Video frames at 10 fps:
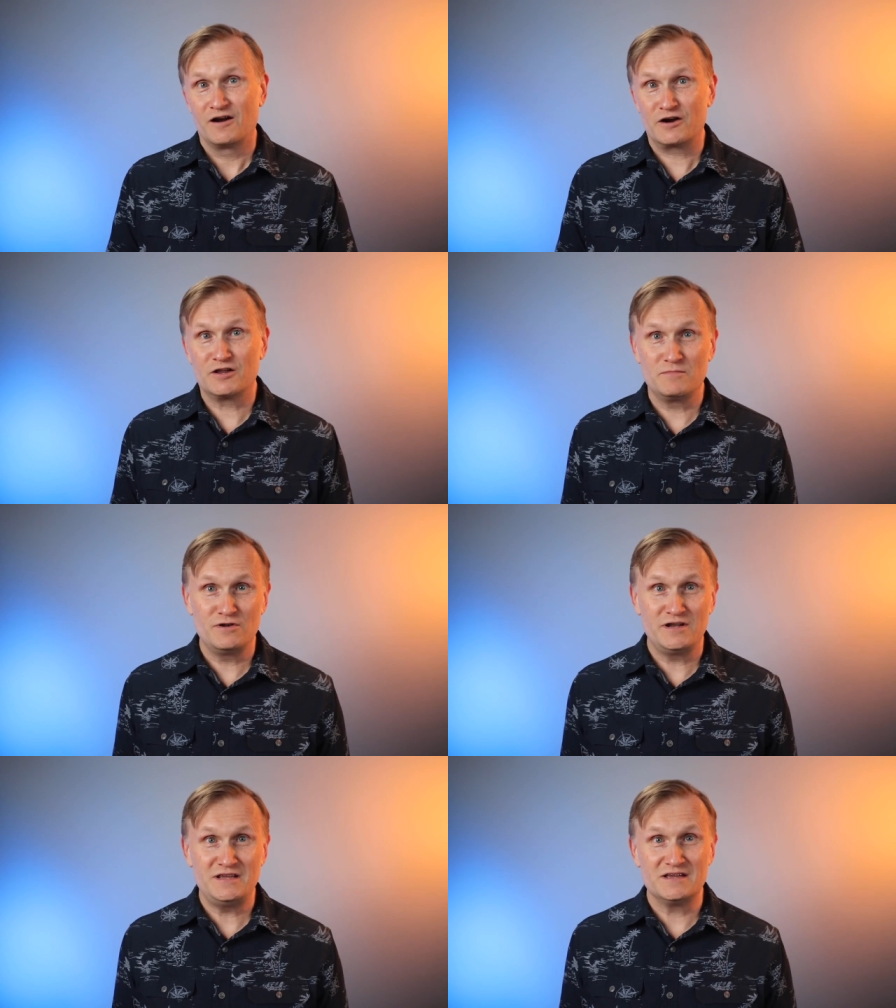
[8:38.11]
Our
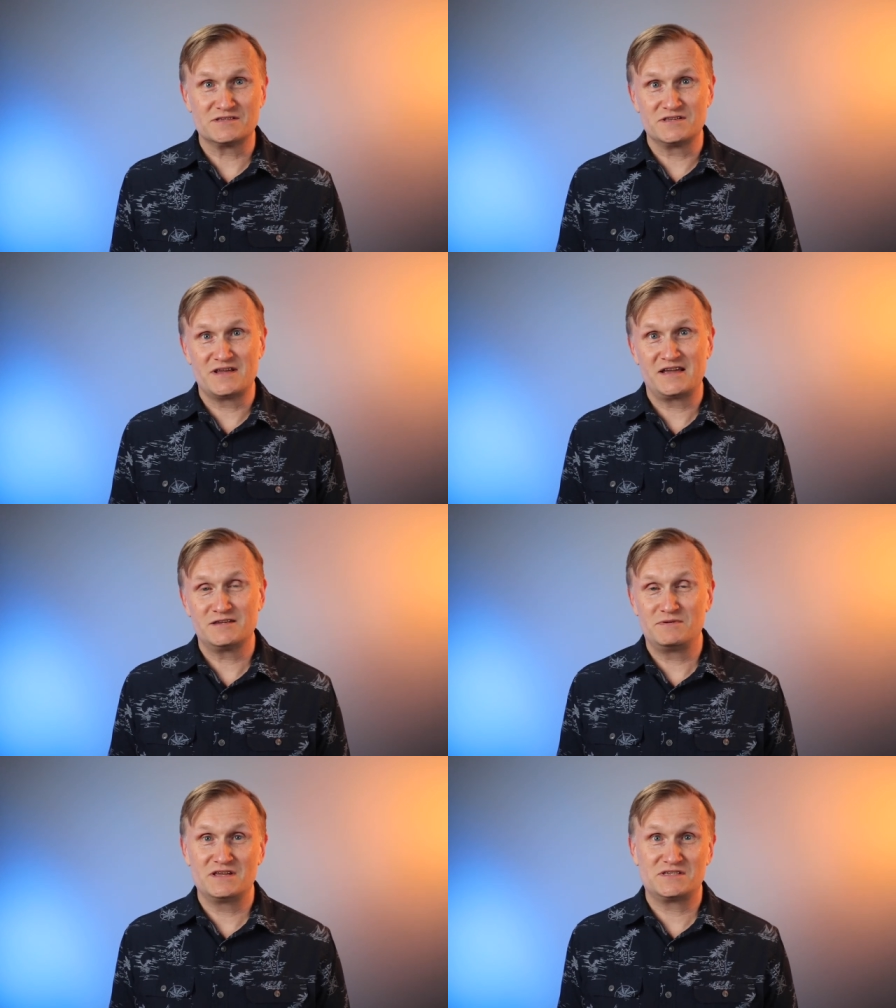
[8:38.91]
community is designed
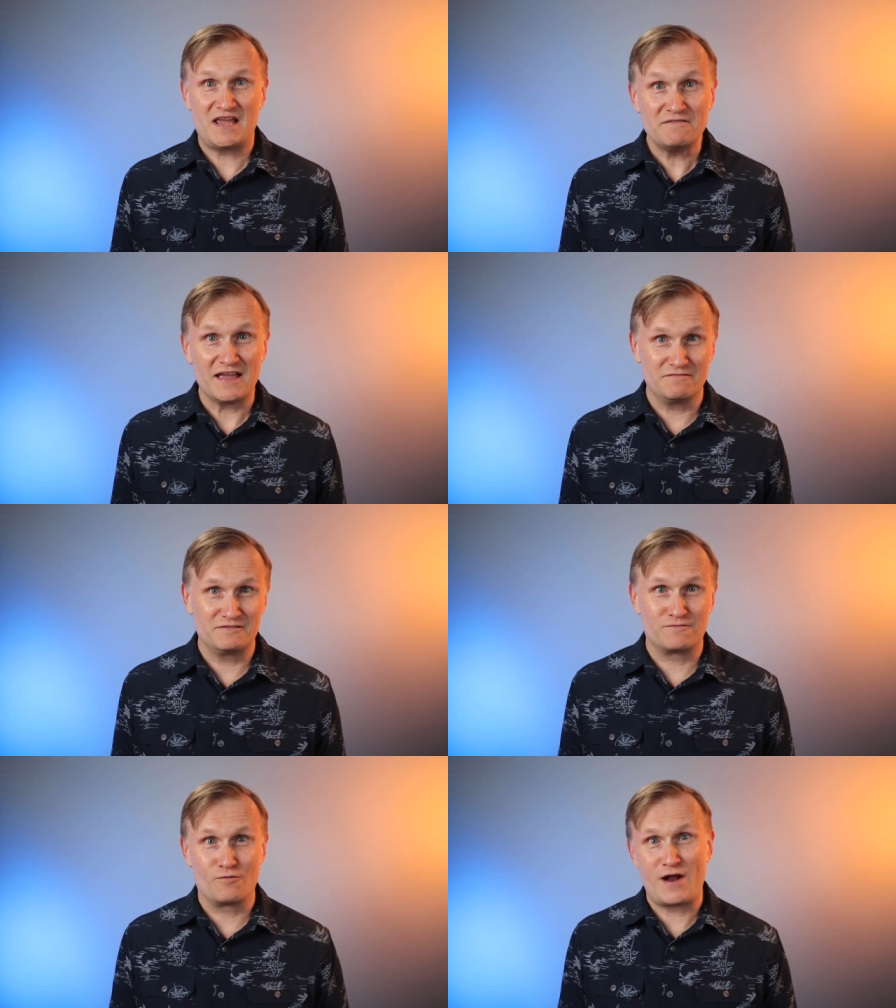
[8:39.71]
to be a safe
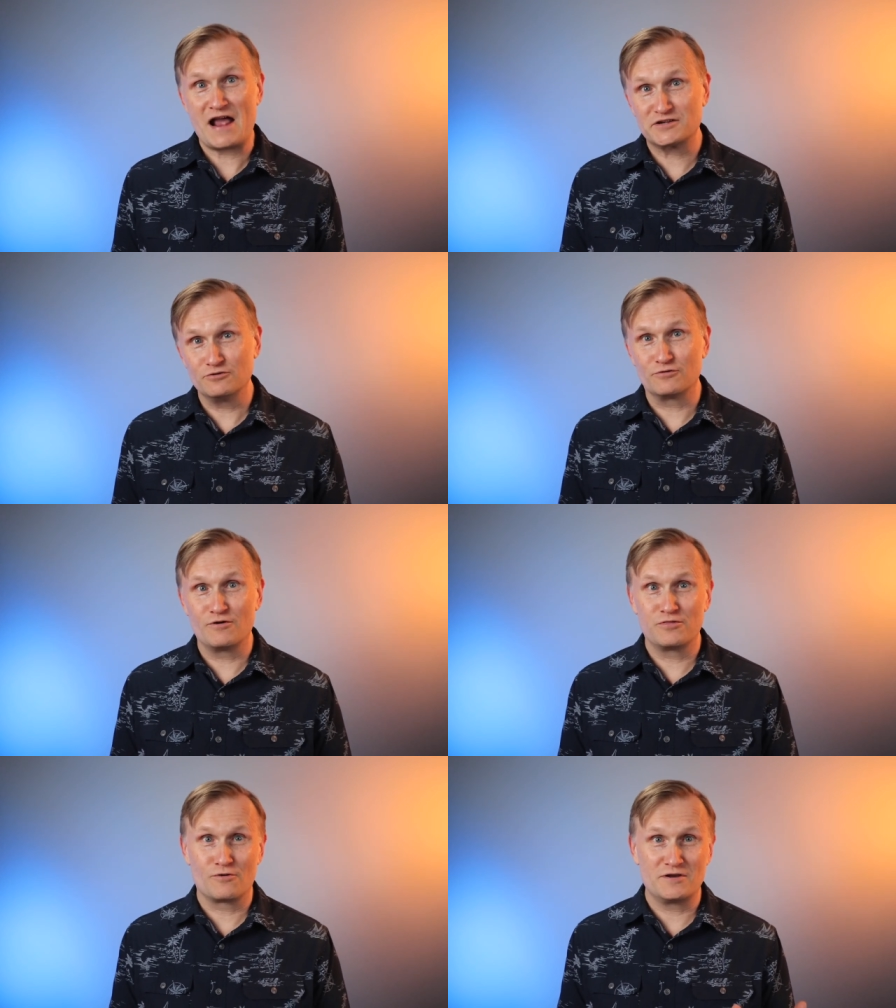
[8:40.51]
haven for rational,
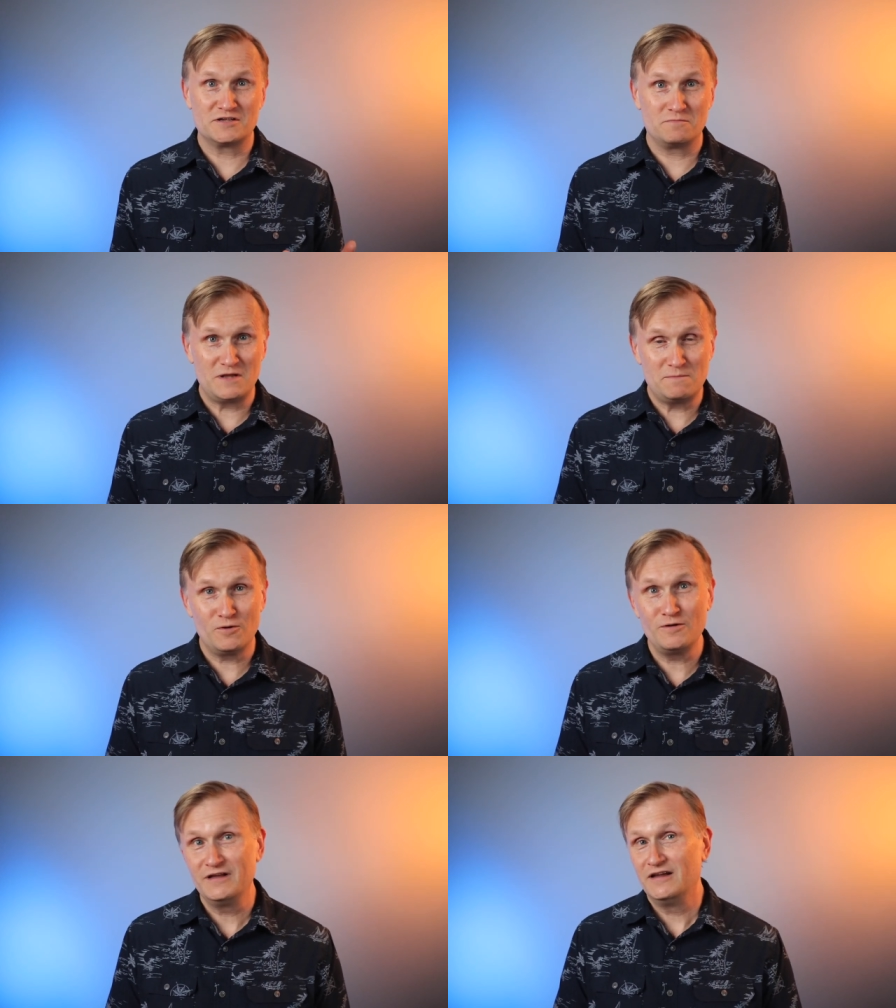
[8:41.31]
growth-oriented
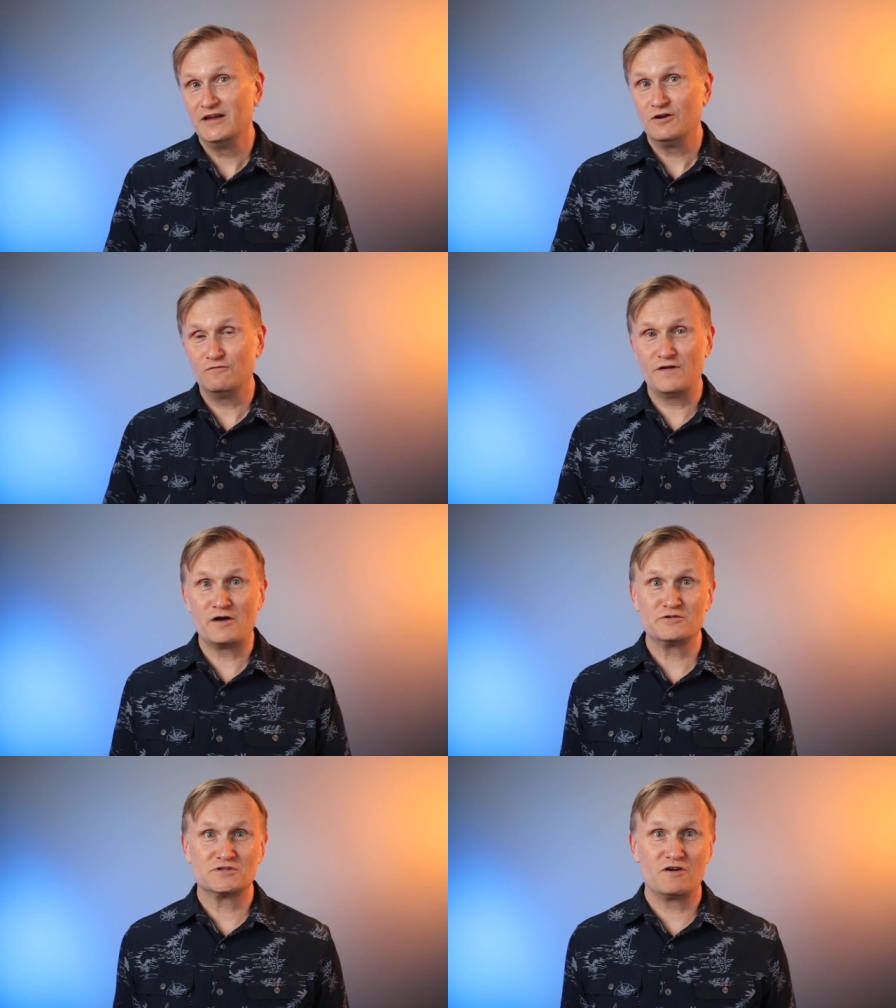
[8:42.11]
people who
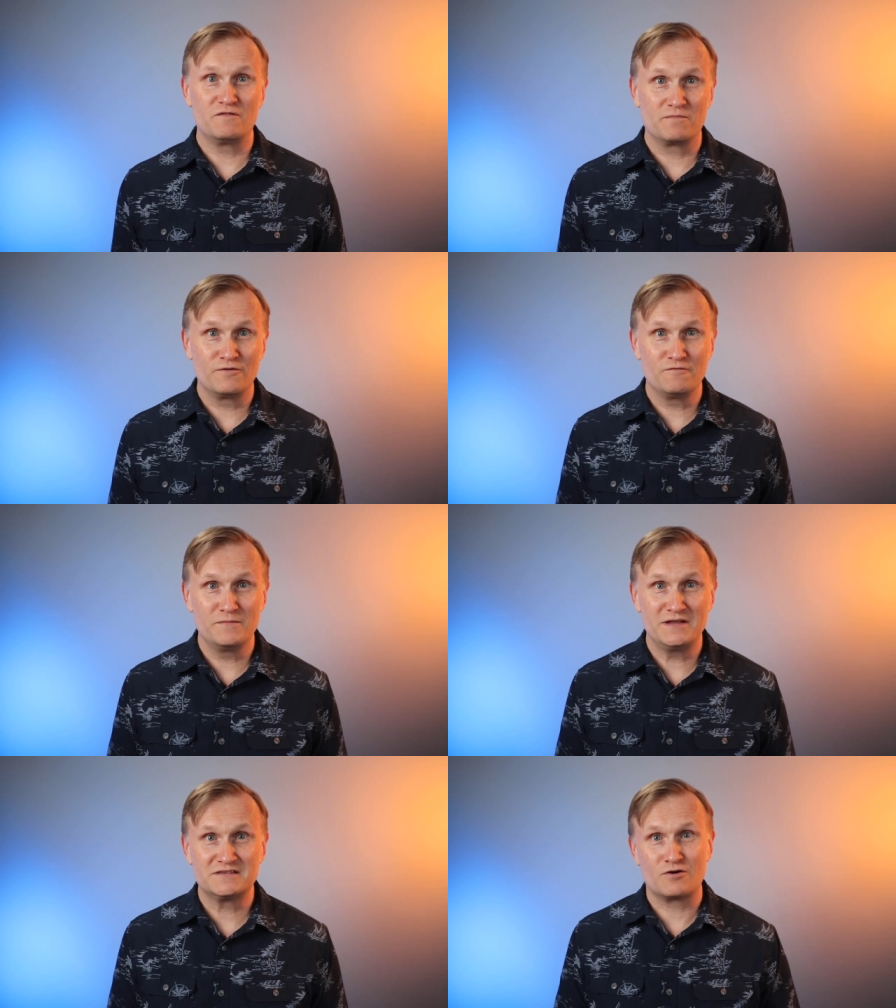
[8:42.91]
value
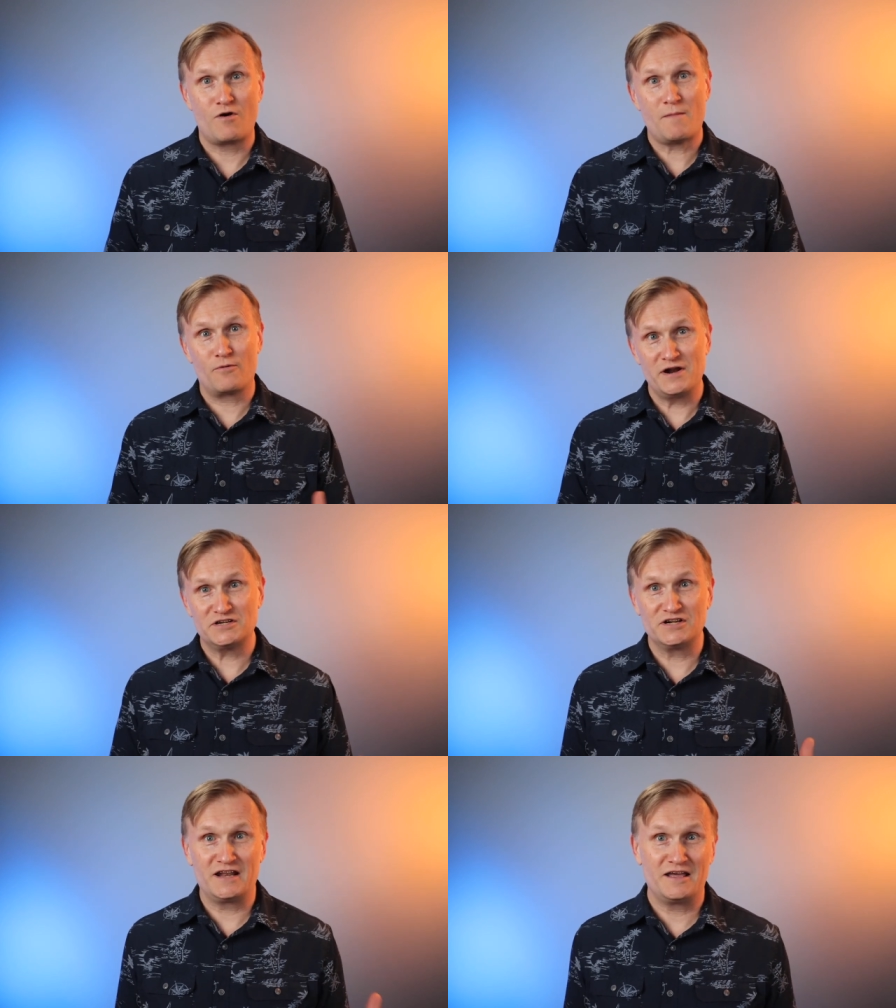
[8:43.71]
self-improvement,
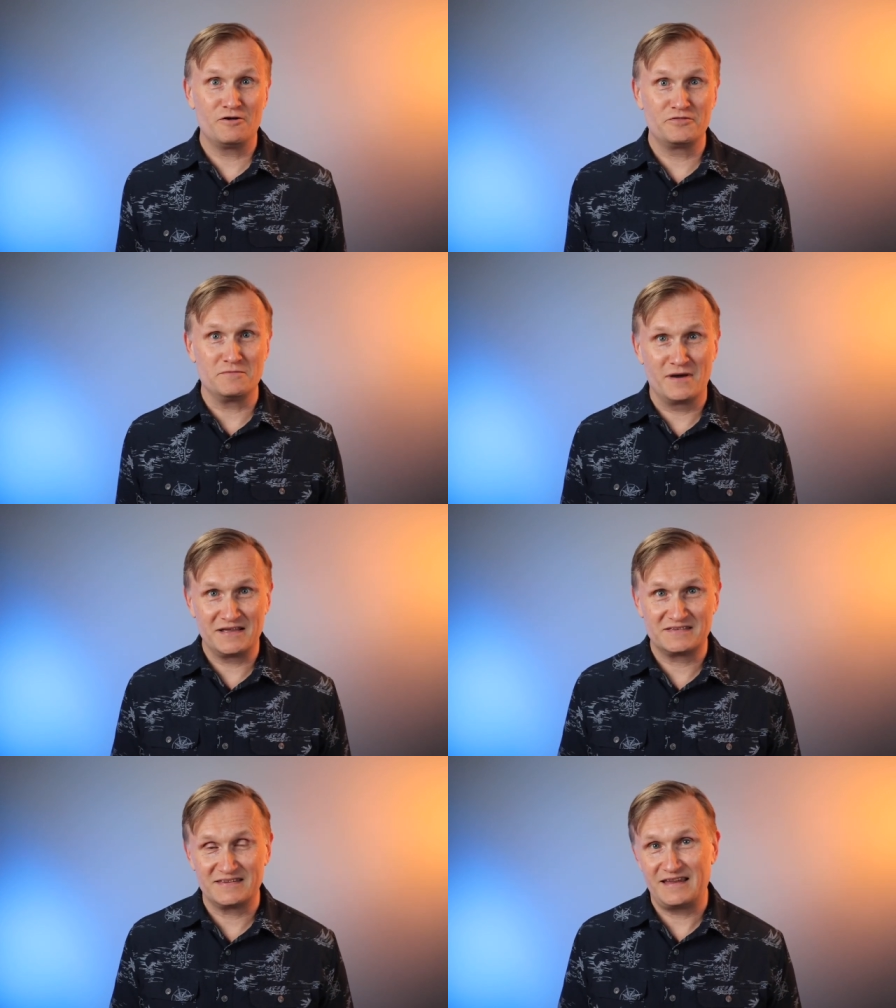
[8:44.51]
cooperation, and a healthy
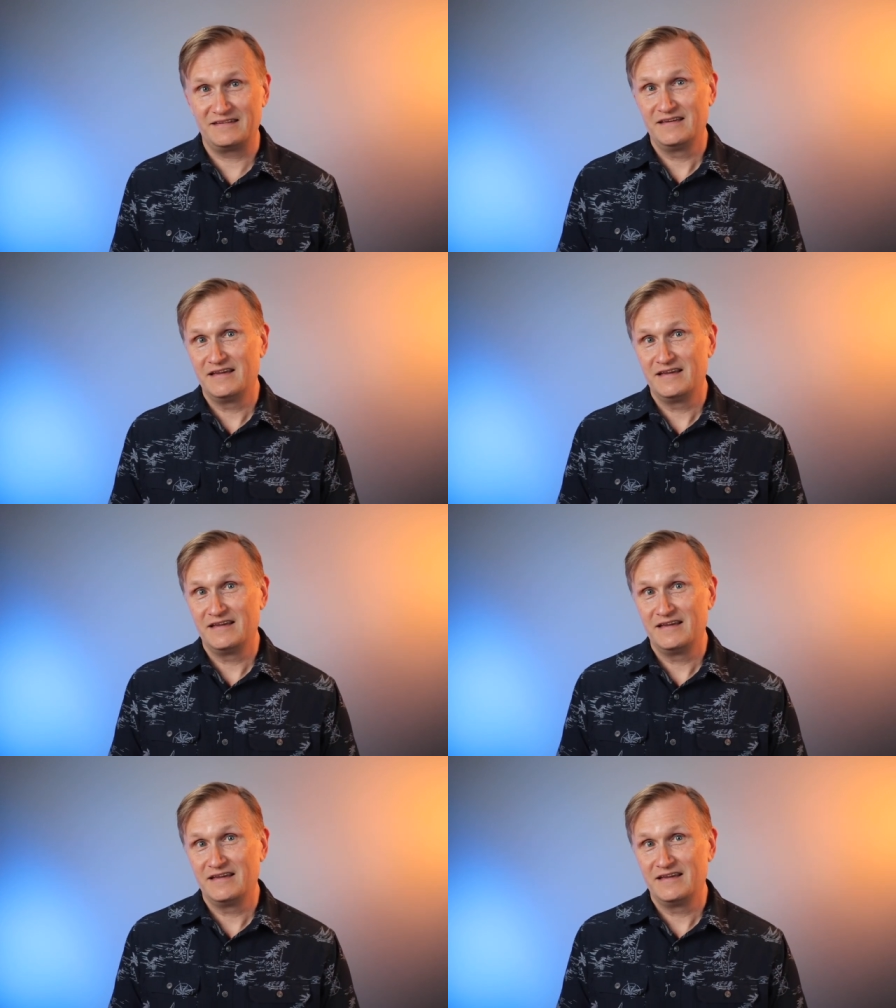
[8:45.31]
mindset.